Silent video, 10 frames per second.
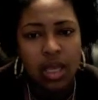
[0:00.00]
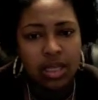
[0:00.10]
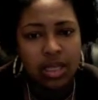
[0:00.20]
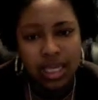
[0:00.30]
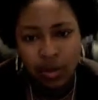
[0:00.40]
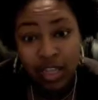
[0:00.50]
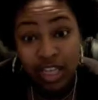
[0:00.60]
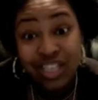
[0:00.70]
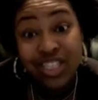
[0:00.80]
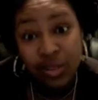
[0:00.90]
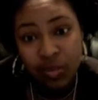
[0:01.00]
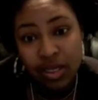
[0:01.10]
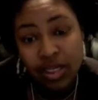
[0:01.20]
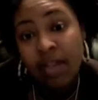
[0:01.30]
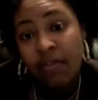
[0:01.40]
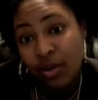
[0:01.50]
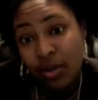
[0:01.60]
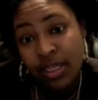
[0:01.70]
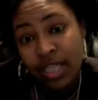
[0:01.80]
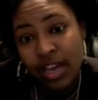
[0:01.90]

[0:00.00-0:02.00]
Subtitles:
That's why they're the cheapest. You ever notice that?